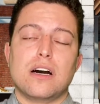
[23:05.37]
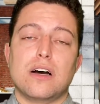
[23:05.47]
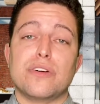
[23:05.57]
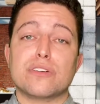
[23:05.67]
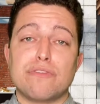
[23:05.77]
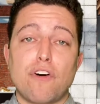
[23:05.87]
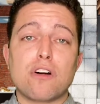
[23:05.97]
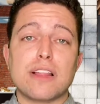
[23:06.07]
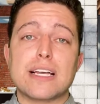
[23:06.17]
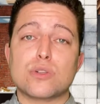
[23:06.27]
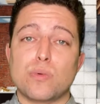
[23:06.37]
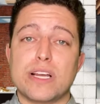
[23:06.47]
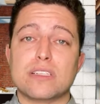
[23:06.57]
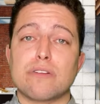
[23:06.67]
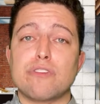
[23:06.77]
There's far less
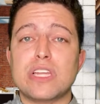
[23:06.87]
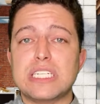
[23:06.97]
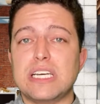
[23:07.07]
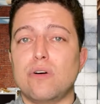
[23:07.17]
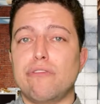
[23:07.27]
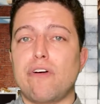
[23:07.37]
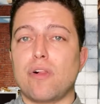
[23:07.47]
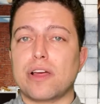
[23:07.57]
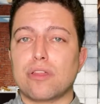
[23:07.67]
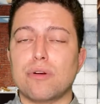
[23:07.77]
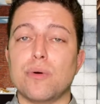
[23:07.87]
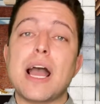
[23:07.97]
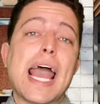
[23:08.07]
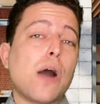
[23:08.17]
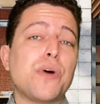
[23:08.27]
risk for the deal falling through.
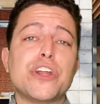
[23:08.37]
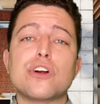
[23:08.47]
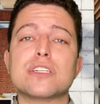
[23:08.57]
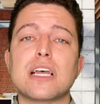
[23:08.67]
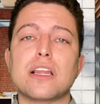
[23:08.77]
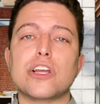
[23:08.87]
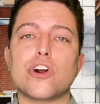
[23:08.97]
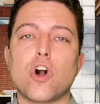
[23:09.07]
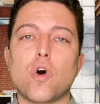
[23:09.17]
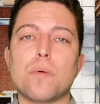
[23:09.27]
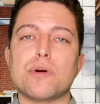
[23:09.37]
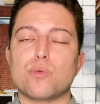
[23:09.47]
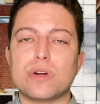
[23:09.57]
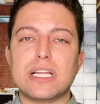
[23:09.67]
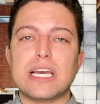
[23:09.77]
And when you're selling your home,
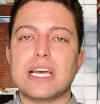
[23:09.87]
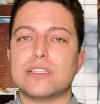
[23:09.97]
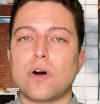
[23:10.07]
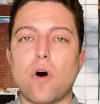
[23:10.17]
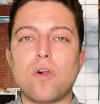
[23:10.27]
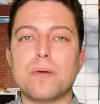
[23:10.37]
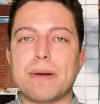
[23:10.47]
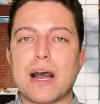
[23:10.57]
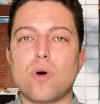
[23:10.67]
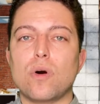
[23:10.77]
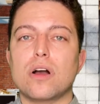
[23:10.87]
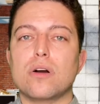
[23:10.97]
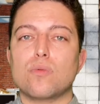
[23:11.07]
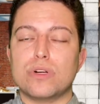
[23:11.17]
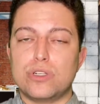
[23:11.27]
really, it's all about
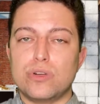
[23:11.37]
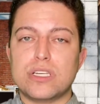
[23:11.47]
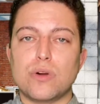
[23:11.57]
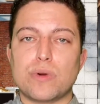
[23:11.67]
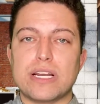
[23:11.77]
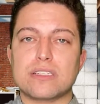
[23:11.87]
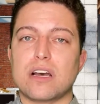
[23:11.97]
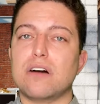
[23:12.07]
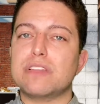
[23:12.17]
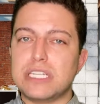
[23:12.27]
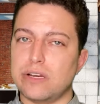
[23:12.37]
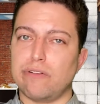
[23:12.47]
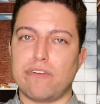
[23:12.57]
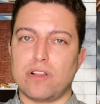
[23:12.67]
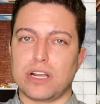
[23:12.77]
reducing risk of the deal
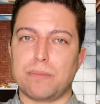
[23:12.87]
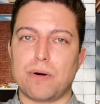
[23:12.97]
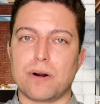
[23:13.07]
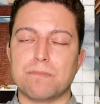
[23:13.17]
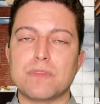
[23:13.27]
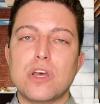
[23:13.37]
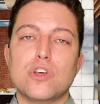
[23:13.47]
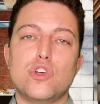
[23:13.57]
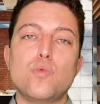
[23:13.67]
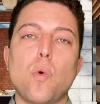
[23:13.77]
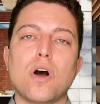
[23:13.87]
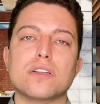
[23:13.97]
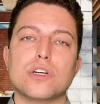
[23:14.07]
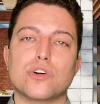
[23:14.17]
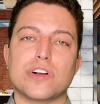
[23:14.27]
falling apart. You want
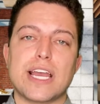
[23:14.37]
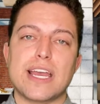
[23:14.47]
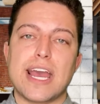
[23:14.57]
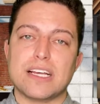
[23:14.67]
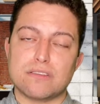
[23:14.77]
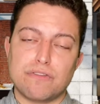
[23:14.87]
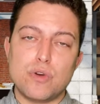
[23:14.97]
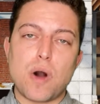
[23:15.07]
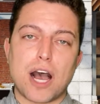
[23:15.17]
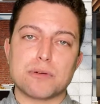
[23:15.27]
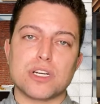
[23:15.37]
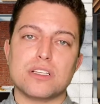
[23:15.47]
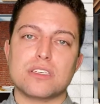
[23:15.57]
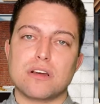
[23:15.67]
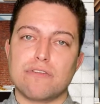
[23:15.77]
to create as few
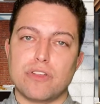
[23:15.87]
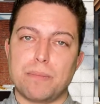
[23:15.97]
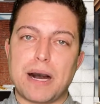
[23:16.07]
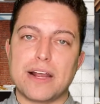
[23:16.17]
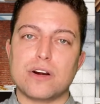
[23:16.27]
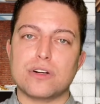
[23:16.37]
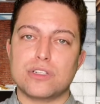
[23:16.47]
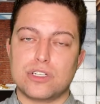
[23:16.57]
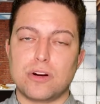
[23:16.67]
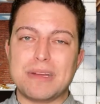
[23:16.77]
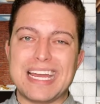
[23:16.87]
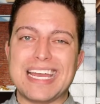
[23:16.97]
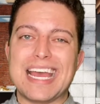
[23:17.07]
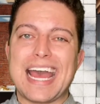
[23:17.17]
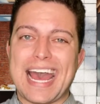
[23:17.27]
options for the buyer to
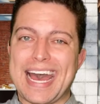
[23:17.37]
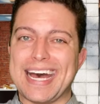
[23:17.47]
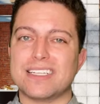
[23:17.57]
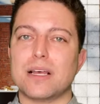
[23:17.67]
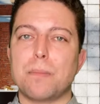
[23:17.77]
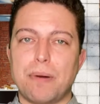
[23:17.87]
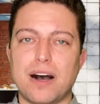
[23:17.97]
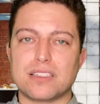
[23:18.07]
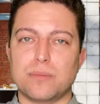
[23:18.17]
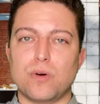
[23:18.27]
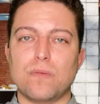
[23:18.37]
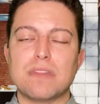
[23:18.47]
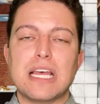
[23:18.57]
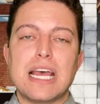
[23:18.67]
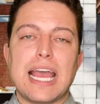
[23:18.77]
terminate as possible.
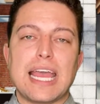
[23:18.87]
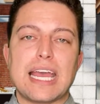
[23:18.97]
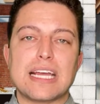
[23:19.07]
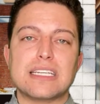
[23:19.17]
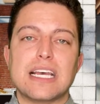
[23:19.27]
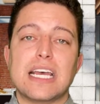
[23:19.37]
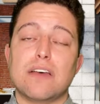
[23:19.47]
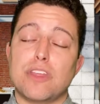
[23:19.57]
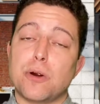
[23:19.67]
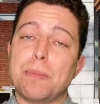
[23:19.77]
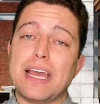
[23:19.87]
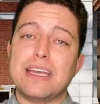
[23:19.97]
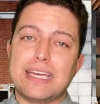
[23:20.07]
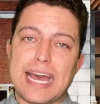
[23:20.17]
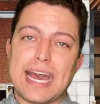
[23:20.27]
And if they're
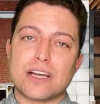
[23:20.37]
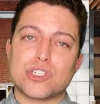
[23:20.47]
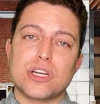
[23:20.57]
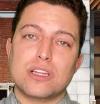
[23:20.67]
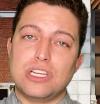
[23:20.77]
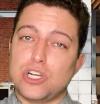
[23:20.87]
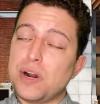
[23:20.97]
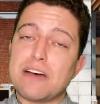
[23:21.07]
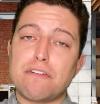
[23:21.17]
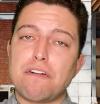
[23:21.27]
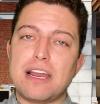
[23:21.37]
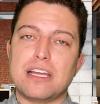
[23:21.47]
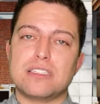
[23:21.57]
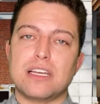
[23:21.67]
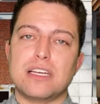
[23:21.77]
paying cash, they don't have a
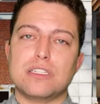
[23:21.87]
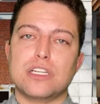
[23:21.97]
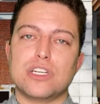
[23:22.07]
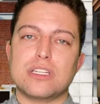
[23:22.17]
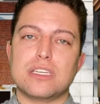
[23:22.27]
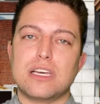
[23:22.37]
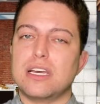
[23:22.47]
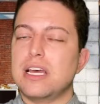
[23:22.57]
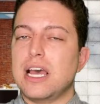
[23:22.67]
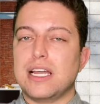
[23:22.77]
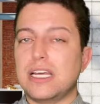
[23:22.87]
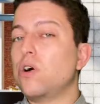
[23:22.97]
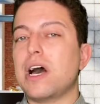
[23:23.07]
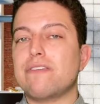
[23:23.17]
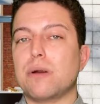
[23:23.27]
financing contingency and they
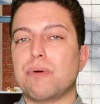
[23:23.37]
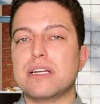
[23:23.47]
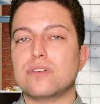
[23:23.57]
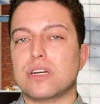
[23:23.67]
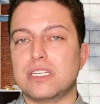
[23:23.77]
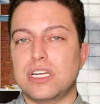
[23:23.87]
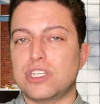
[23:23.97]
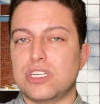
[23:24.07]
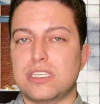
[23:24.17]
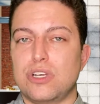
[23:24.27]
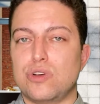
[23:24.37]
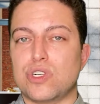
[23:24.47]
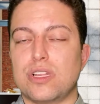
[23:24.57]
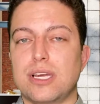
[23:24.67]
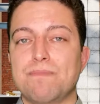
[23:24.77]
don't have an appraisal contingency
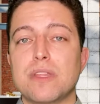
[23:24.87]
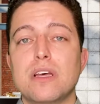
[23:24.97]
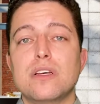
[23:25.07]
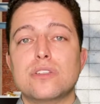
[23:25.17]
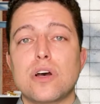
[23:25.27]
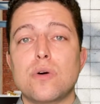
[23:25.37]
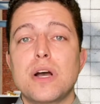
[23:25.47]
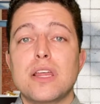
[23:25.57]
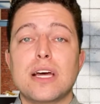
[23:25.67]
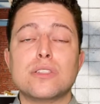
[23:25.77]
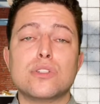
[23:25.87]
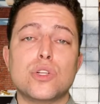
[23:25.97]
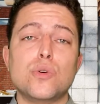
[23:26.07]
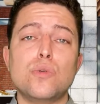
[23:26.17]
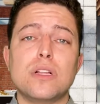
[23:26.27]
usually. So that's
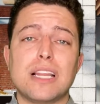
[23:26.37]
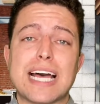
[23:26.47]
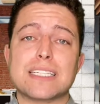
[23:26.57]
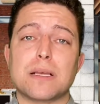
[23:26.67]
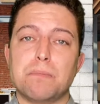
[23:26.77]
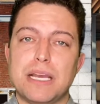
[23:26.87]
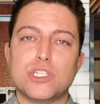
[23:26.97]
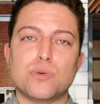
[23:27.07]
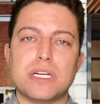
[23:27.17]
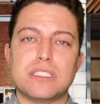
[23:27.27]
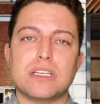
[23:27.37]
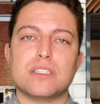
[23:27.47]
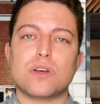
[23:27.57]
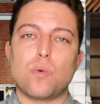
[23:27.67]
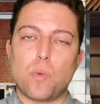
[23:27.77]
two less major
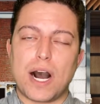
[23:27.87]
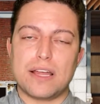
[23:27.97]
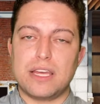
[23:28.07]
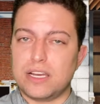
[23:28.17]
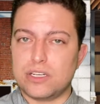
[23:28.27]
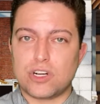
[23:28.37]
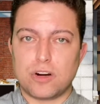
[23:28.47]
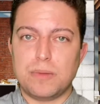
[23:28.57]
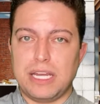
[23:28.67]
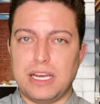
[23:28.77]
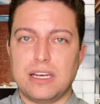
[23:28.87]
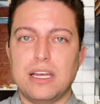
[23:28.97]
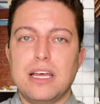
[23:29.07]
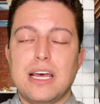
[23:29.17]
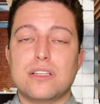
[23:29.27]
reasons why they could terminate.
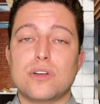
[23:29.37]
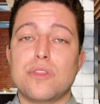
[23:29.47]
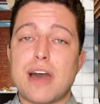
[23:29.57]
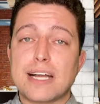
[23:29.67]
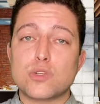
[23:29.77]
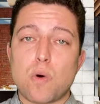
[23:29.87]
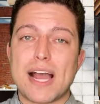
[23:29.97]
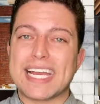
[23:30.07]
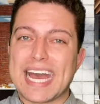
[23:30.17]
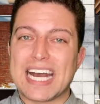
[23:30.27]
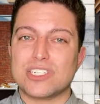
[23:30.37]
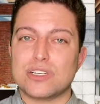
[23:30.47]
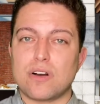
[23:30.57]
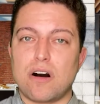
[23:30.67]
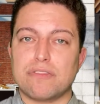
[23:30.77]
And so that's why cash
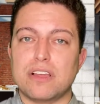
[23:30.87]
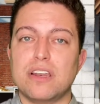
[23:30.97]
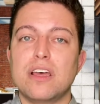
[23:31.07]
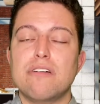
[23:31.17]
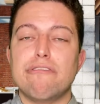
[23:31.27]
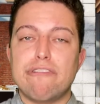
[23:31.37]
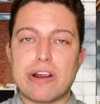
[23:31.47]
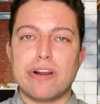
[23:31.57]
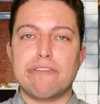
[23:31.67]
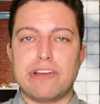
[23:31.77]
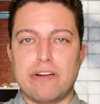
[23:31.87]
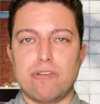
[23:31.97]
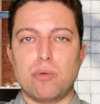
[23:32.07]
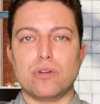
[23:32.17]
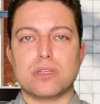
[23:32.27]
is often very
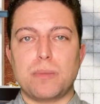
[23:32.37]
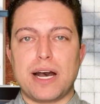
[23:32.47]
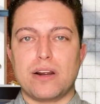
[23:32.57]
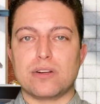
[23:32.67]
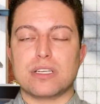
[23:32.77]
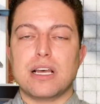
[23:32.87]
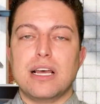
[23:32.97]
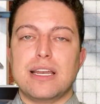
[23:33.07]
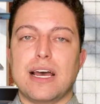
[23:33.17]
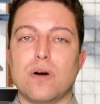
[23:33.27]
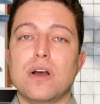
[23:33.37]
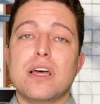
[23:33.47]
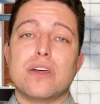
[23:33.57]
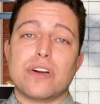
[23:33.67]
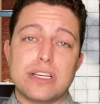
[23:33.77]
favorable to buyers. Now,
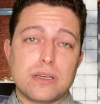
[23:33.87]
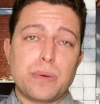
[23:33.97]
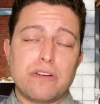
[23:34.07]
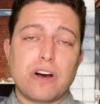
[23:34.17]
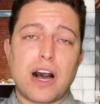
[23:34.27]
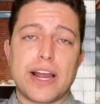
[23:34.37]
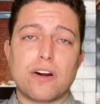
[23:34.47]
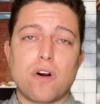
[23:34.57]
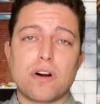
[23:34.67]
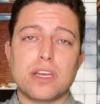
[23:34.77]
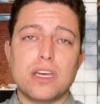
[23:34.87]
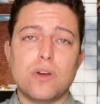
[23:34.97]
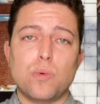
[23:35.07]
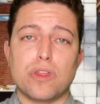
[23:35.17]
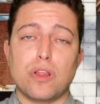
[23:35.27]
there is a bit of a hierarchy
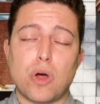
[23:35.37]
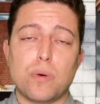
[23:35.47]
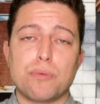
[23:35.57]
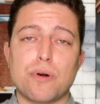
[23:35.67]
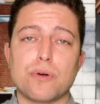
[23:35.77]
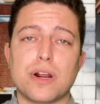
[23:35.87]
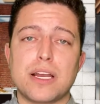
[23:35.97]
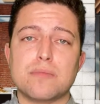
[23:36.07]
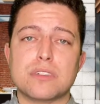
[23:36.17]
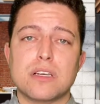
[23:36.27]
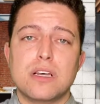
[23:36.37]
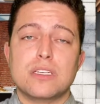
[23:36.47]
with loan programs.